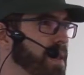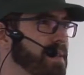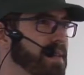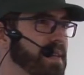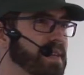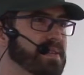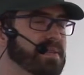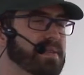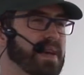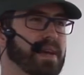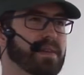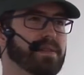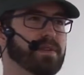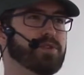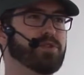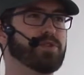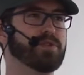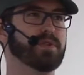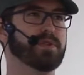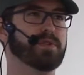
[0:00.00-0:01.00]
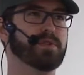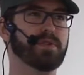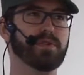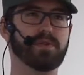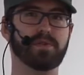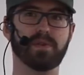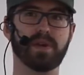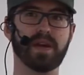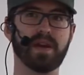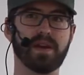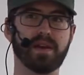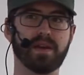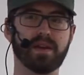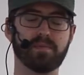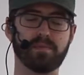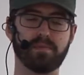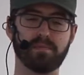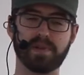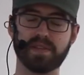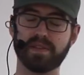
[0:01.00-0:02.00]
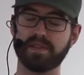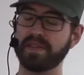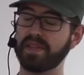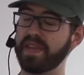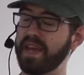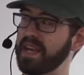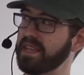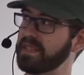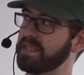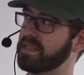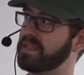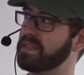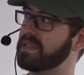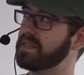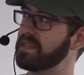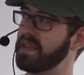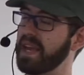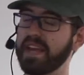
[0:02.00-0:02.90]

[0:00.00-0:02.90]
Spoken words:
exactly should it do. But tests